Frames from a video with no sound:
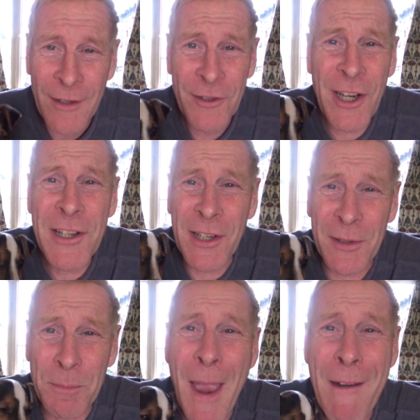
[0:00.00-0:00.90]

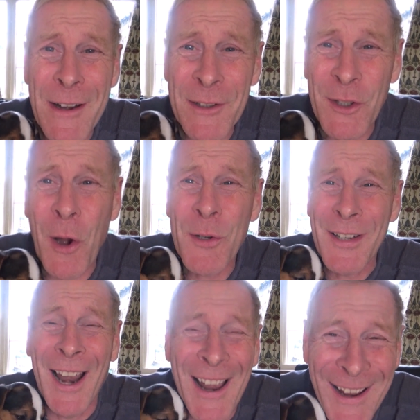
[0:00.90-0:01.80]
Jesus, Mary and
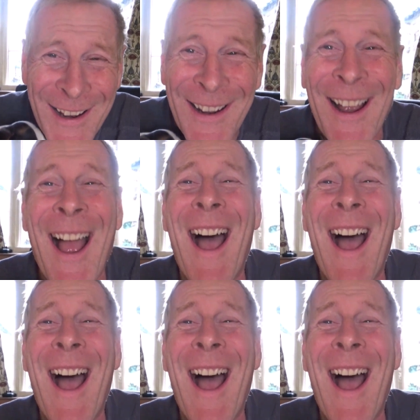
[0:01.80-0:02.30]
Joseph...